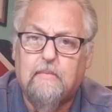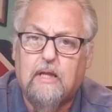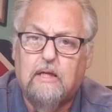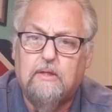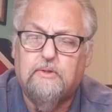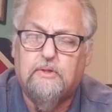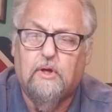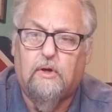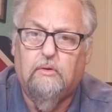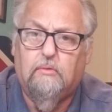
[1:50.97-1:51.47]

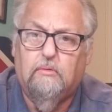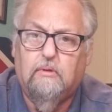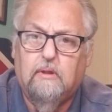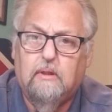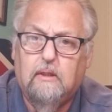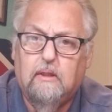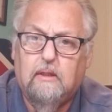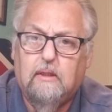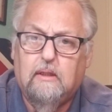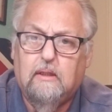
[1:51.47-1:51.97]
So
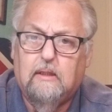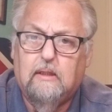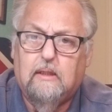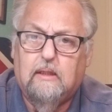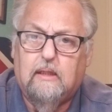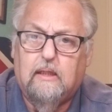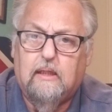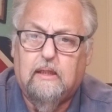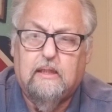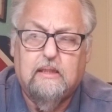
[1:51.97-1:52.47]

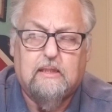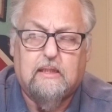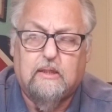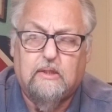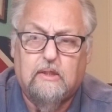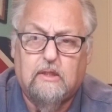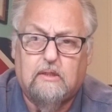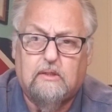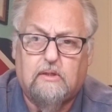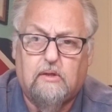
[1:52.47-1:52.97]
it isn't
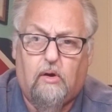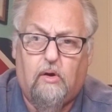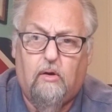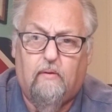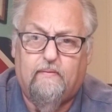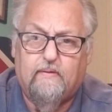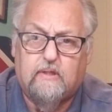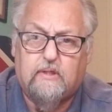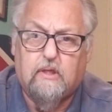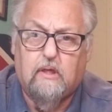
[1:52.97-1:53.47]
just all
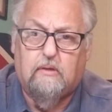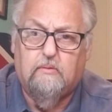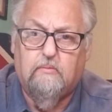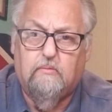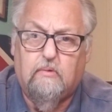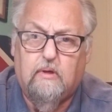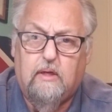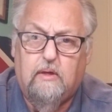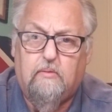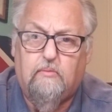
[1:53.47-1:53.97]
of a
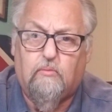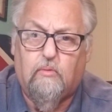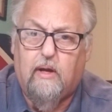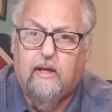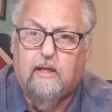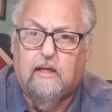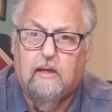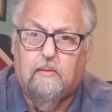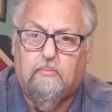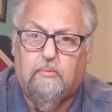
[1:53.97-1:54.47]
sudden we
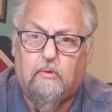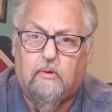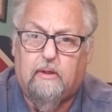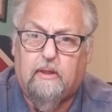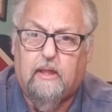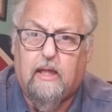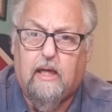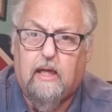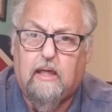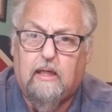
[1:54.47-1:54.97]
wake up
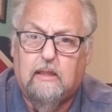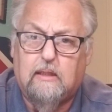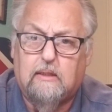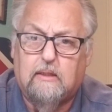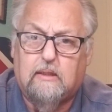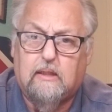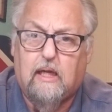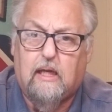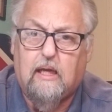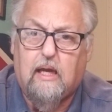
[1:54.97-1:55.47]
one day and
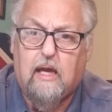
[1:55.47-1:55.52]
say,